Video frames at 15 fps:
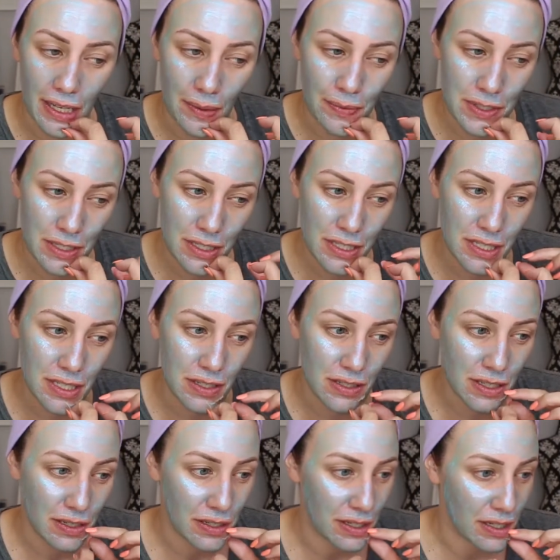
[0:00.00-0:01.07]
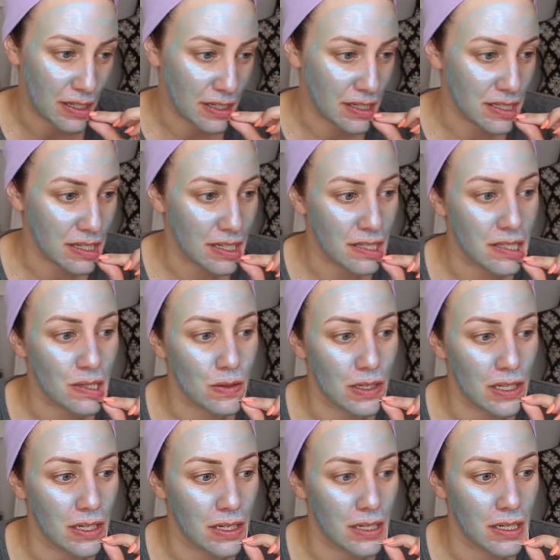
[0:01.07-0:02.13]
I'm just gonna start down here because that's
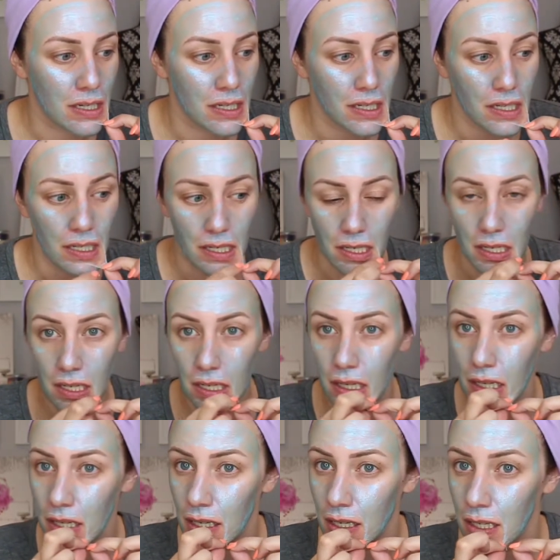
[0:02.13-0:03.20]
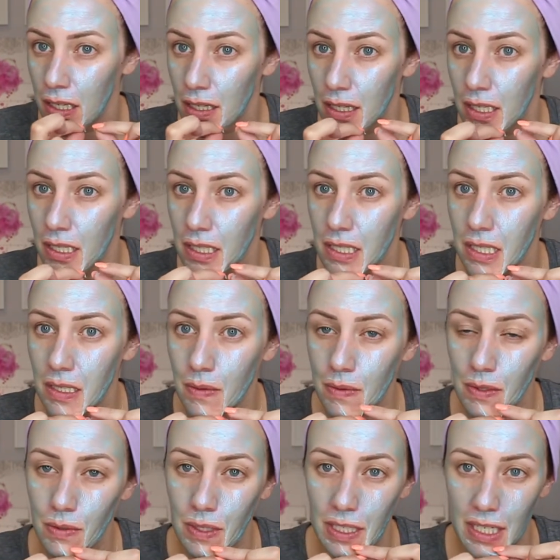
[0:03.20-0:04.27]
where things seem
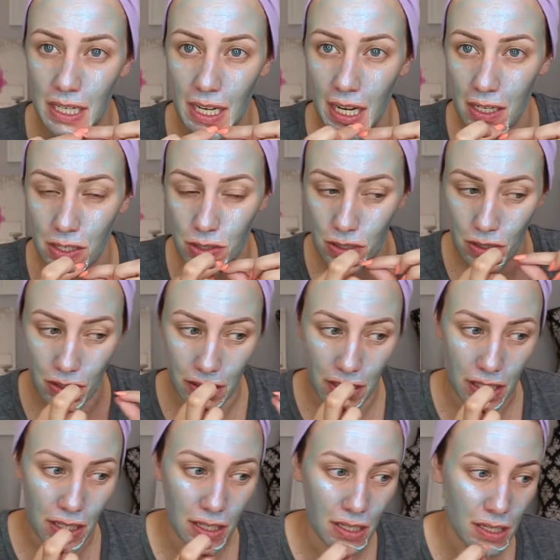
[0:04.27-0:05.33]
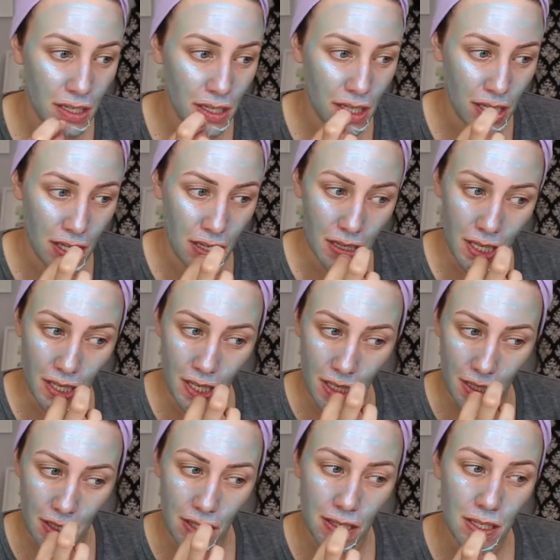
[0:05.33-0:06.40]
to want to naturally
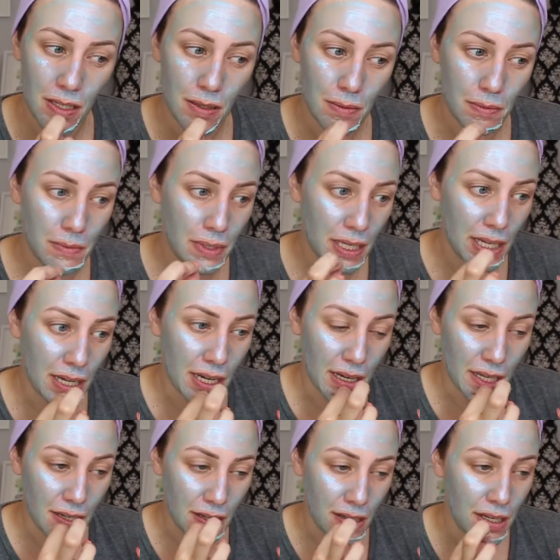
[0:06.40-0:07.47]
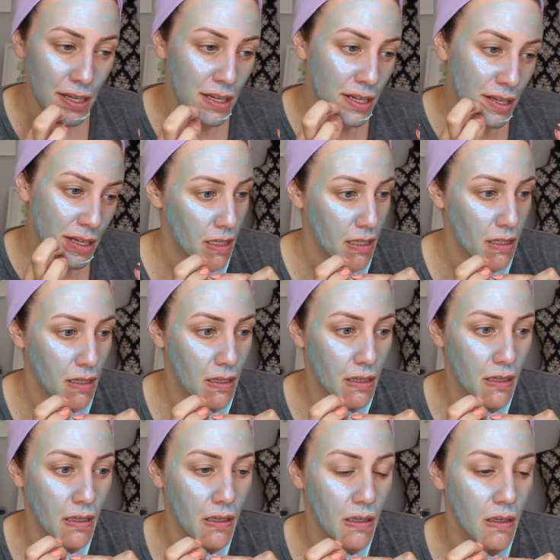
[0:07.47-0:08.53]
begin.
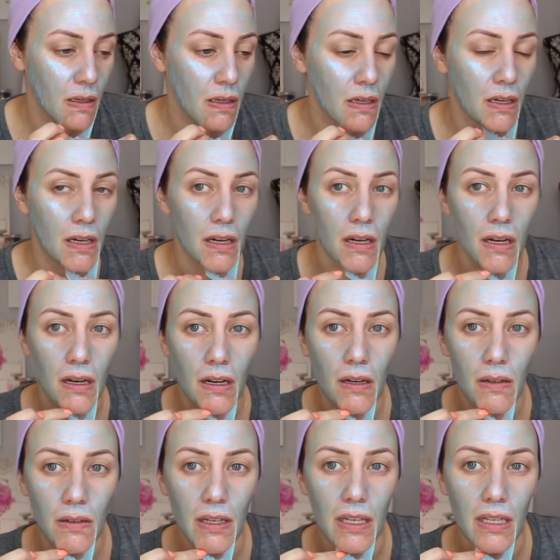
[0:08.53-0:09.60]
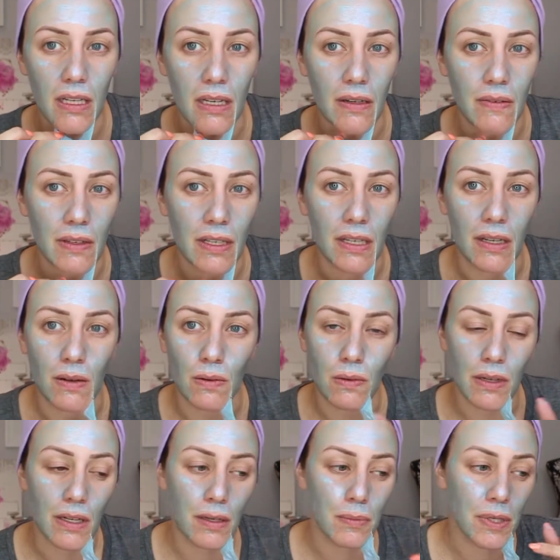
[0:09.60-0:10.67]
Oh, already I'm getting
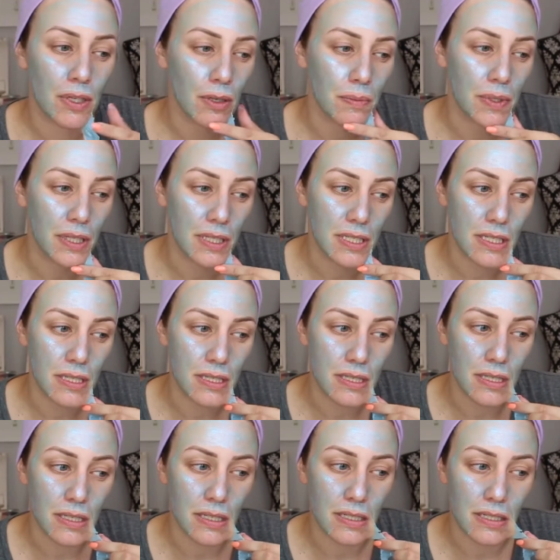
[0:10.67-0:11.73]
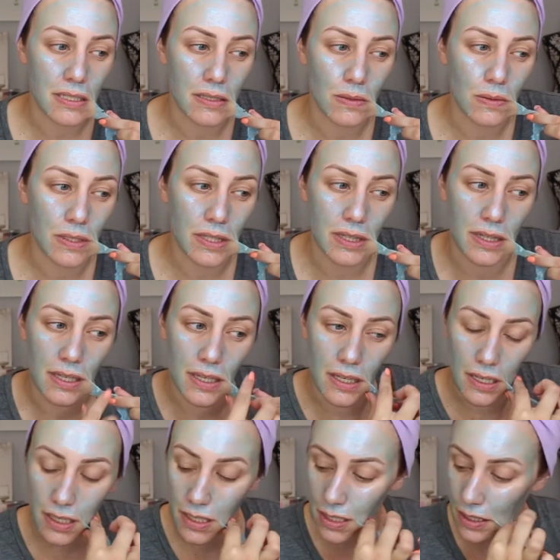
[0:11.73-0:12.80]
way bigger pieces than I did with
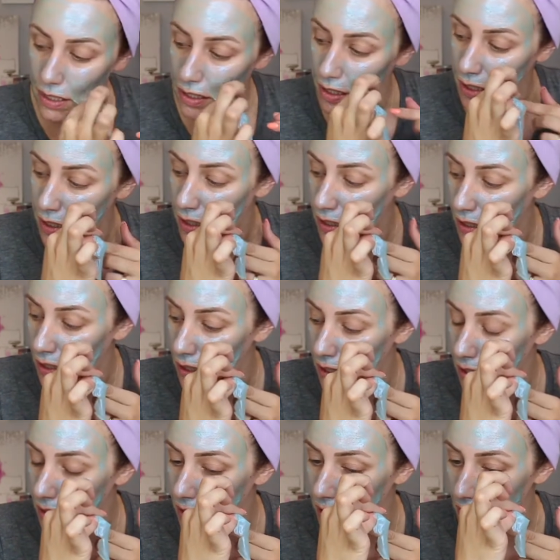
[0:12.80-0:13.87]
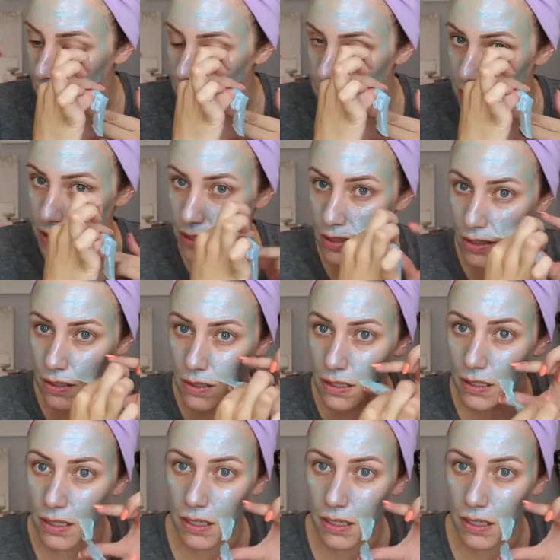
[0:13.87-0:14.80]
the Yes To.